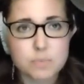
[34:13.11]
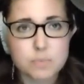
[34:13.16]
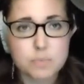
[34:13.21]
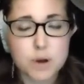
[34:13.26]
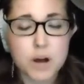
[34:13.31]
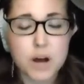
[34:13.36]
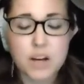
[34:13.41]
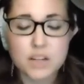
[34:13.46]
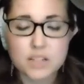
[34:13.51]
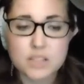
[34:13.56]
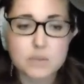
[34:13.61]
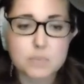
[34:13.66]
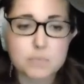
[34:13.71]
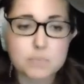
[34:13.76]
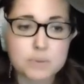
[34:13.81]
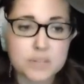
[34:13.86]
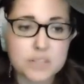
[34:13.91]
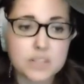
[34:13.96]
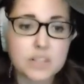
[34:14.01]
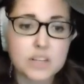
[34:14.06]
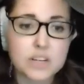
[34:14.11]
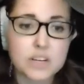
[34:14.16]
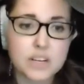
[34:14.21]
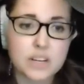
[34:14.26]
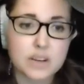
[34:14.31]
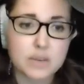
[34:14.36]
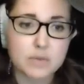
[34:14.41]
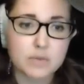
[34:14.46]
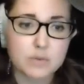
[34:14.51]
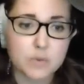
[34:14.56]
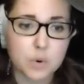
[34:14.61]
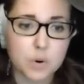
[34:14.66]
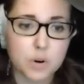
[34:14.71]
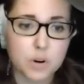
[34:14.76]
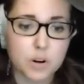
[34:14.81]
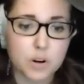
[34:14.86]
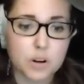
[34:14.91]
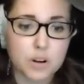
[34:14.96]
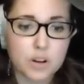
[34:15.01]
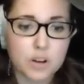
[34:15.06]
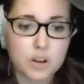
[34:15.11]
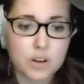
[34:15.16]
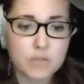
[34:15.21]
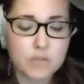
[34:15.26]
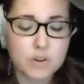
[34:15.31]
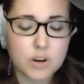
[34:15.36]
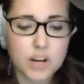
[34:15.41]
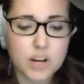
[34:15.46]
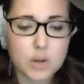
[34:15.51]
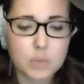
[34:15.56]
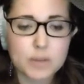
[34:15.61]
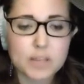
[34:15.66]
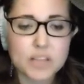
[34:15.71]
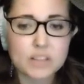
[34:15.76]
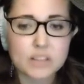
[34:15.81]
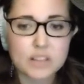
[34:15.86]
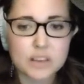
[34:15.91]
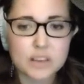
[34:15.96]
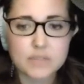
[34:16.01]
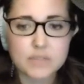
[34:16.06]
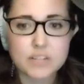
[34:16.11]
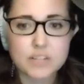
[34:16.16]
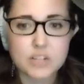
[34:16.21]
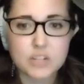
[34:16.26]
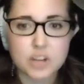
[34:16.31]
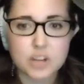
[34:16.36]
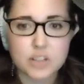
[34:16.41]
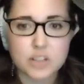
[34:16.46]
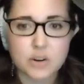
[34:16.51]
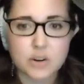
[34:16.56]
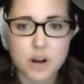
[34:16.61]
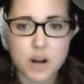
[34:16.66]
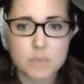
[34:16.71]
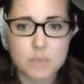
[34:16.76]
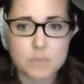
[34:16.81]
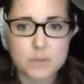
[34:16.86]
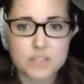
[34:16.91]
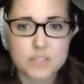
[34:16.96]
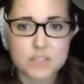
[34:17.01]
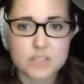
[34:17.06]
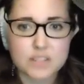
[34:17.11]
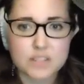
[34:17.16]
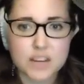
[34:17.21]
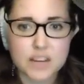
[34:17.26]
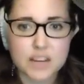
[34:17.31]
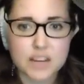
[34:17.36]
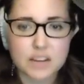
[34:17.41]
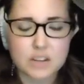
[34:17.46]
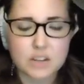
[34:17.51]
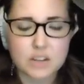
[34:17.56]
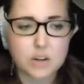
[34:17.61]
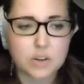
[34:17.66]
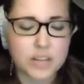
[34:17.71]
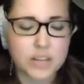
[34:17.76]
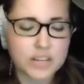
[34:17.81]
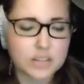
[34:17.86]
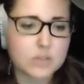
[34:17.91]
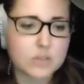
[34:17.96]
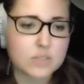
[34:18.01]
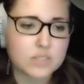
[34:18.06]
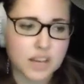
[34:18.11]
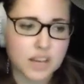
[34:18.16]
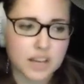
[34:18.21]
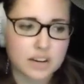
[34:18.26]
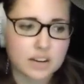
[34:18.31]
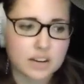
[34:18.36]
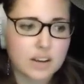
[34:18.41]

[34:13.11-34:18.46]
possibility for helping lift each other up and saying, like you said,